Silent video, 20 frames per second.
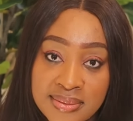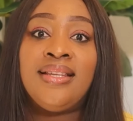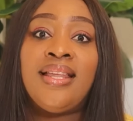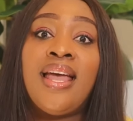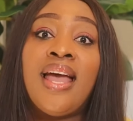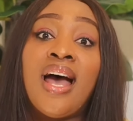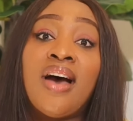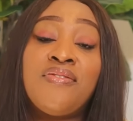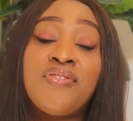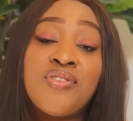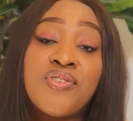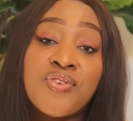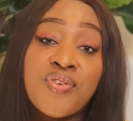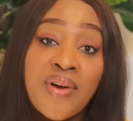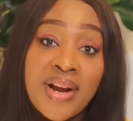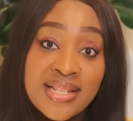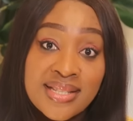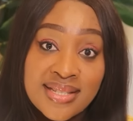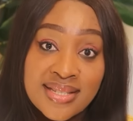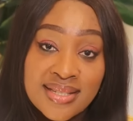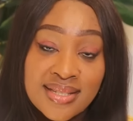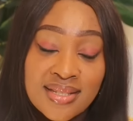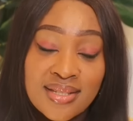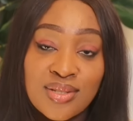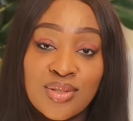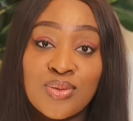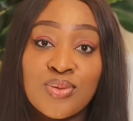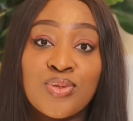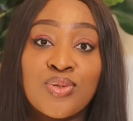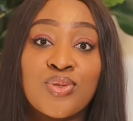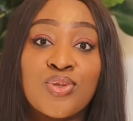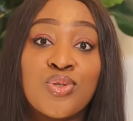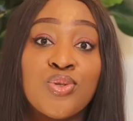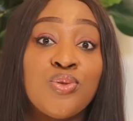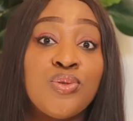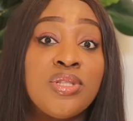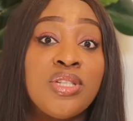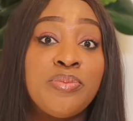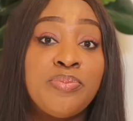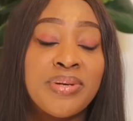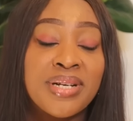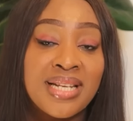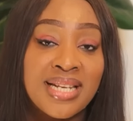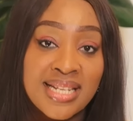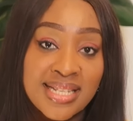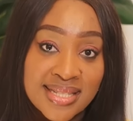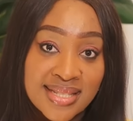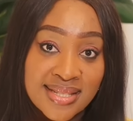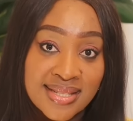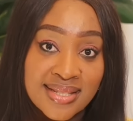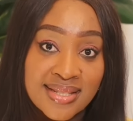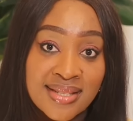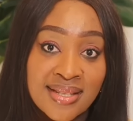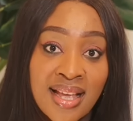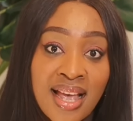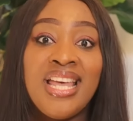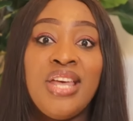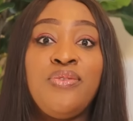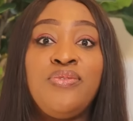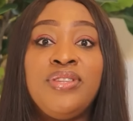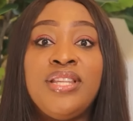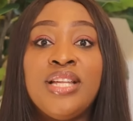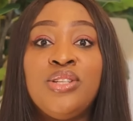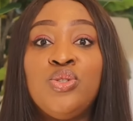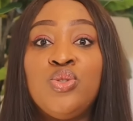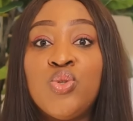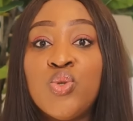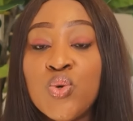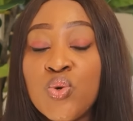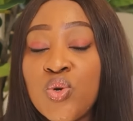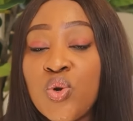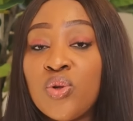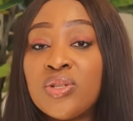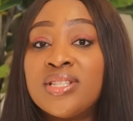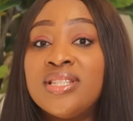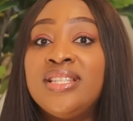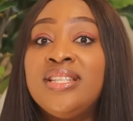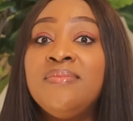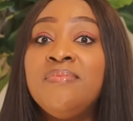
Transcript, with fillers: They have threatened to sue the police if they do not